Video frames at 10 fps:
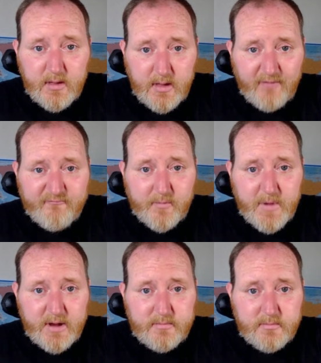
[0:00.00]

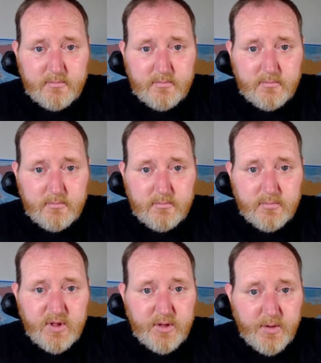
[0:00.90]
government,
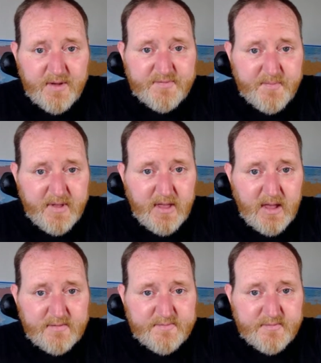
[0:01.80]
the
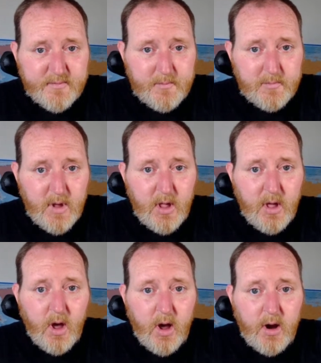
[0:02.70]
USPS,
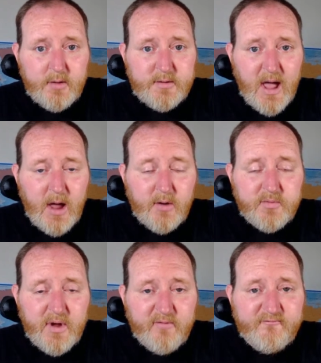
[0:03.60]
are not
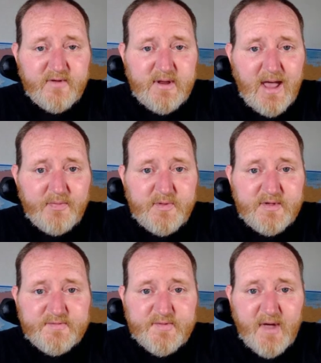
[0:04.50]
relevant at
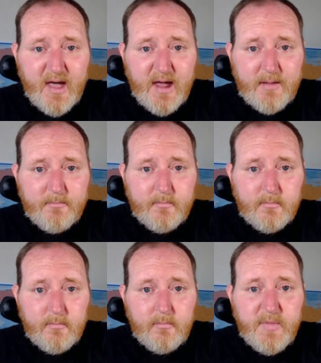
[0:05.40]
this time
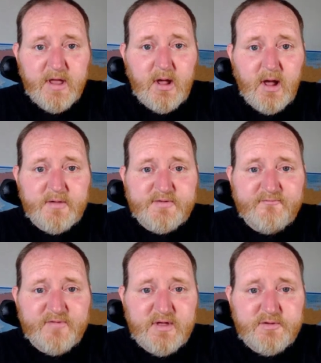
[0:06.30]
because
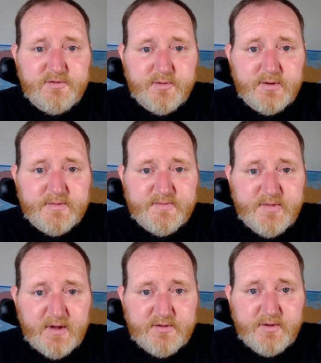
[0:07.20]
of the
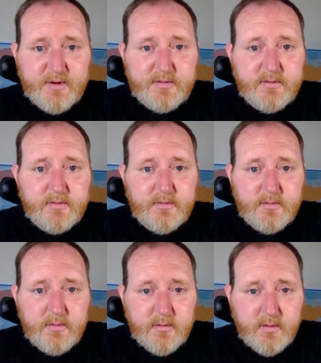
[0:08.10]
jurisdiction
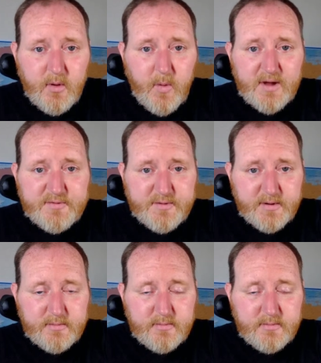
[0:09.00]
question.